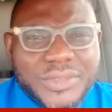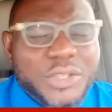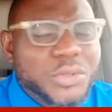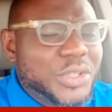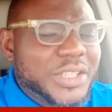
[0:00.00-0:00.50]

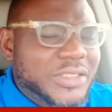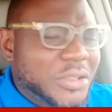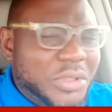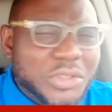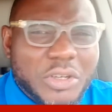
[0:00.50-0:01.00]
Including
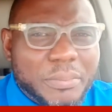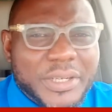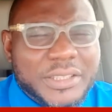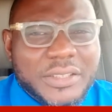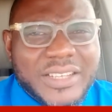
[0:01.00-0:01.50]
security
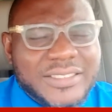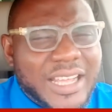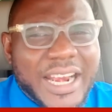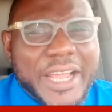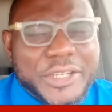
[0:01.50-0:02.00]
operatives, as
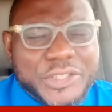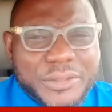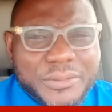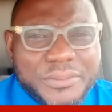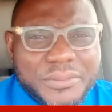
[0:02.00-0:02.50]
alleged.